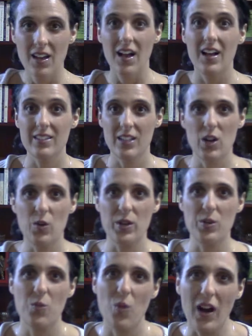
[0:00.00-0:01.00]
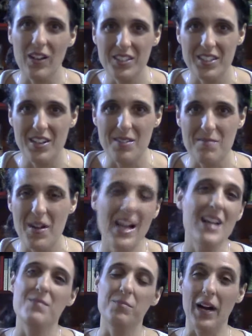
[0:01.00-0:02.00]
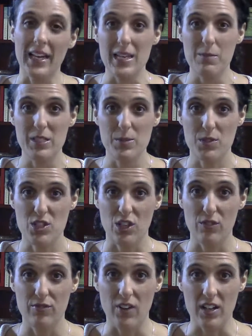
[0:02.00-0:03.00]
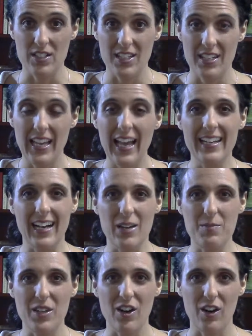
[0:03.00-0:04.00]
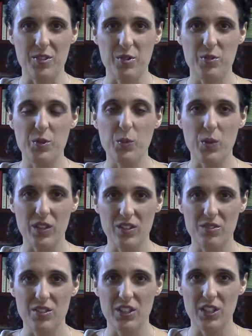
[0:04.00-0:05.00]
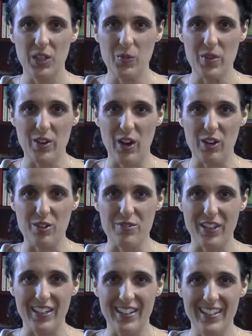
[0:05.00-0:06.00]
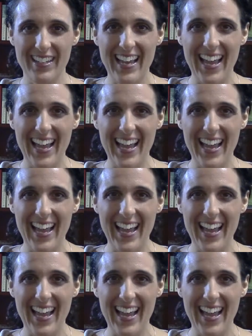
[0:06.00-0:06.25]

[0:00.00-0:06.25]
Hello and welcome. My name is Michelle Fondin, and I'm the author of The Wheel of Healing with Ayurveda,